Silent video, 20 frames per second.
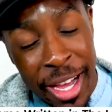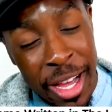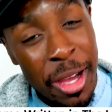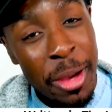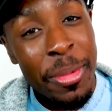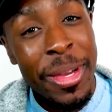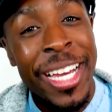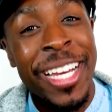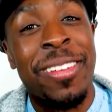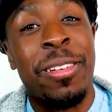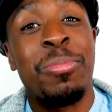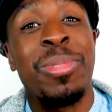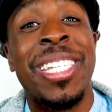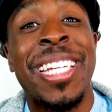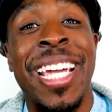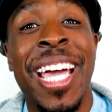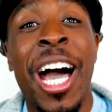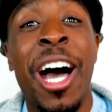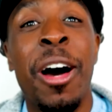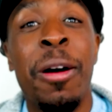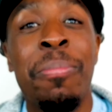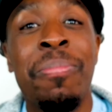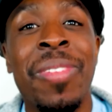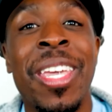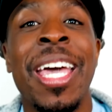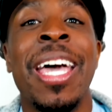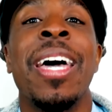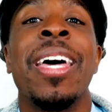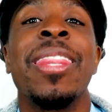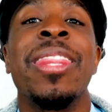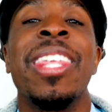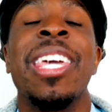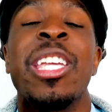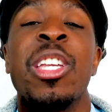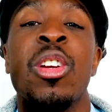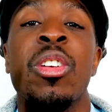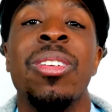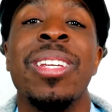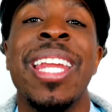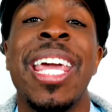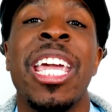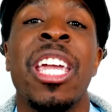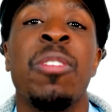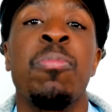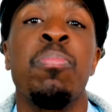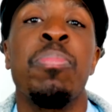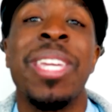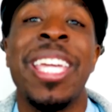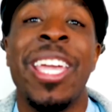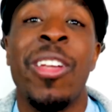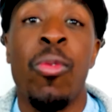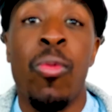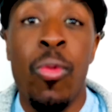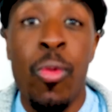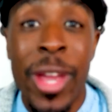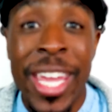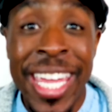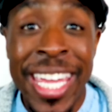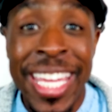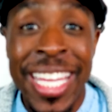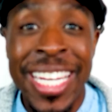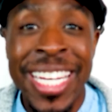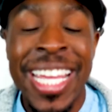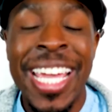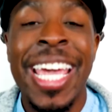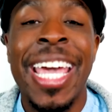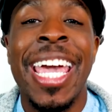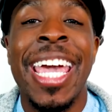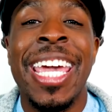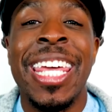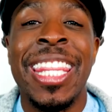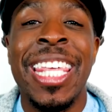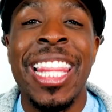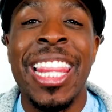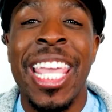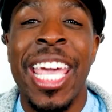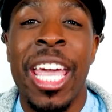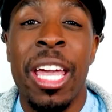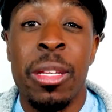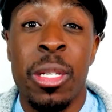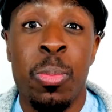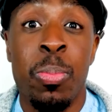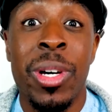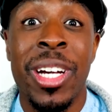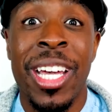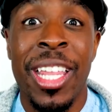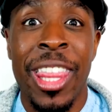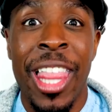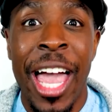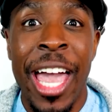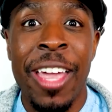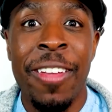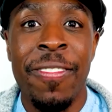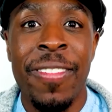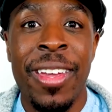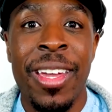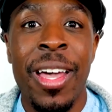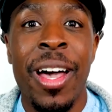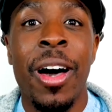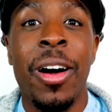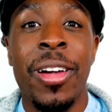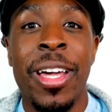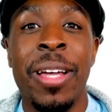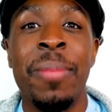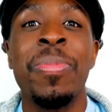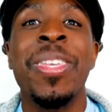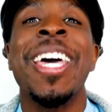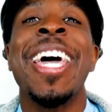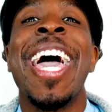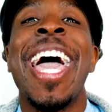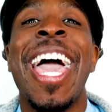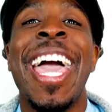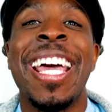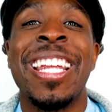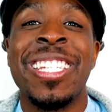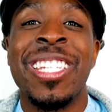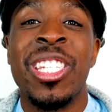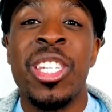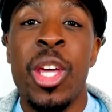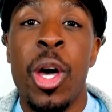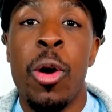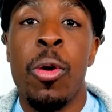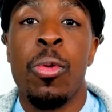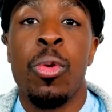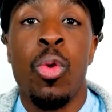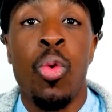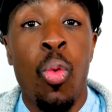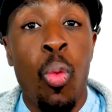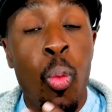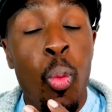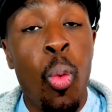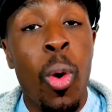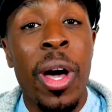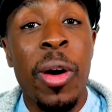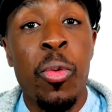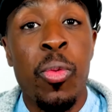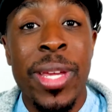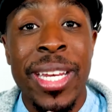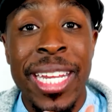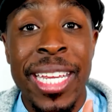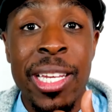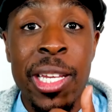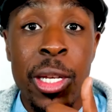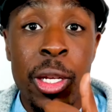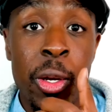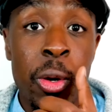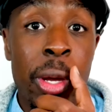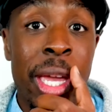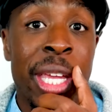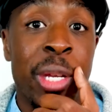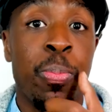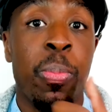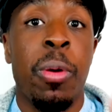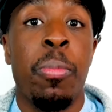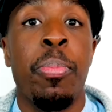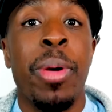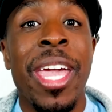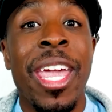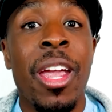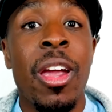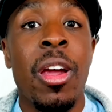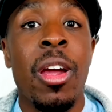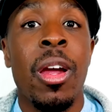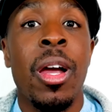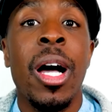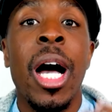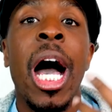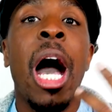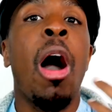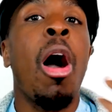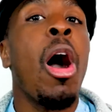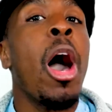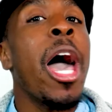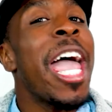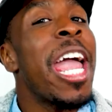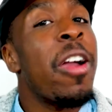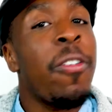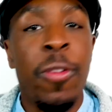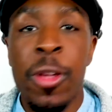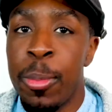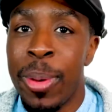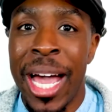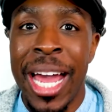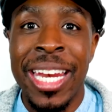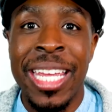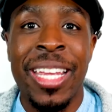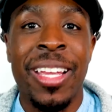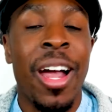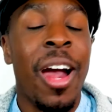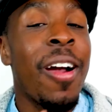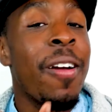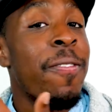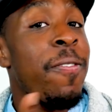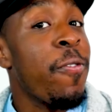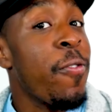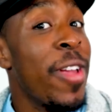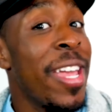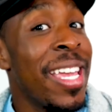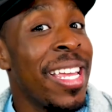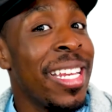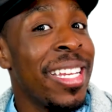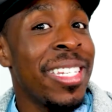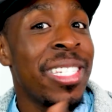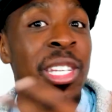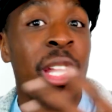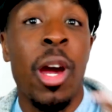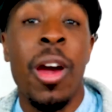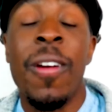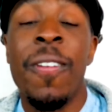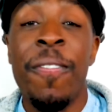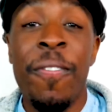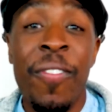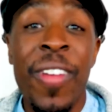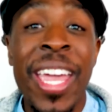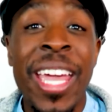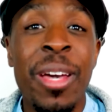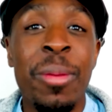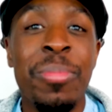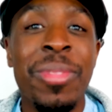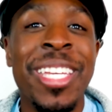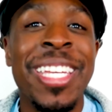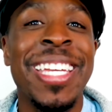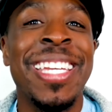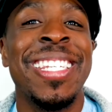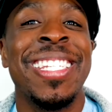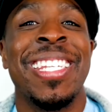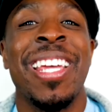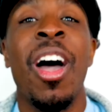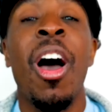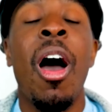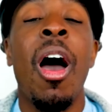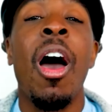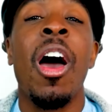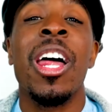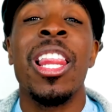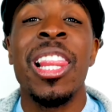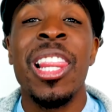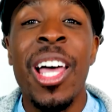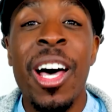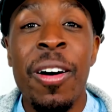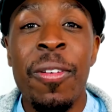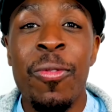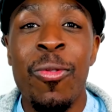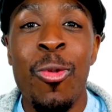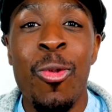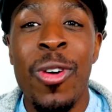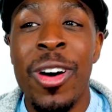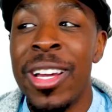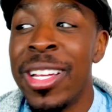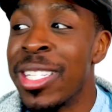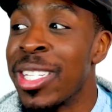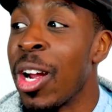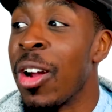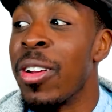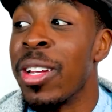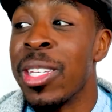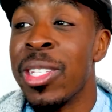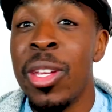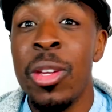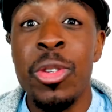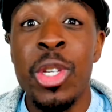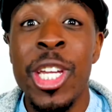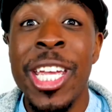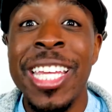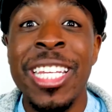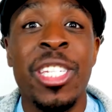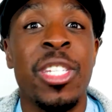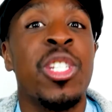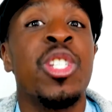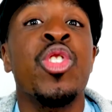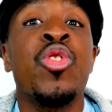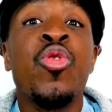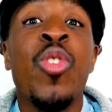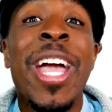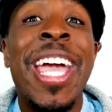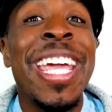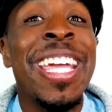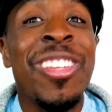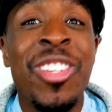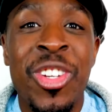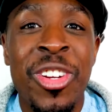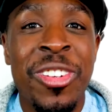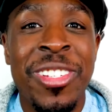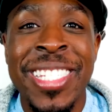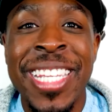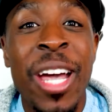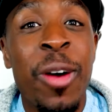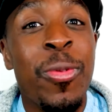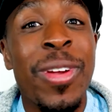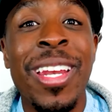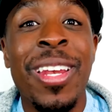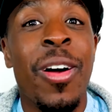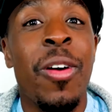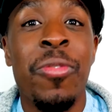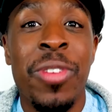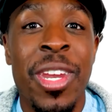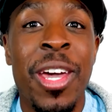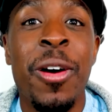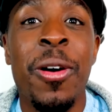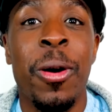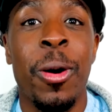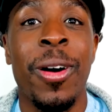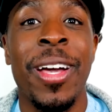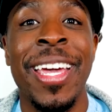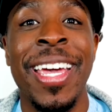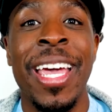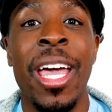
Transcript: um, um, to come, than your name being written in the Lamb's Book of Life. Okay, and so what we need to do is prepare everybody, our friends, our families, our loved ones, our associates, strangers that we don't know,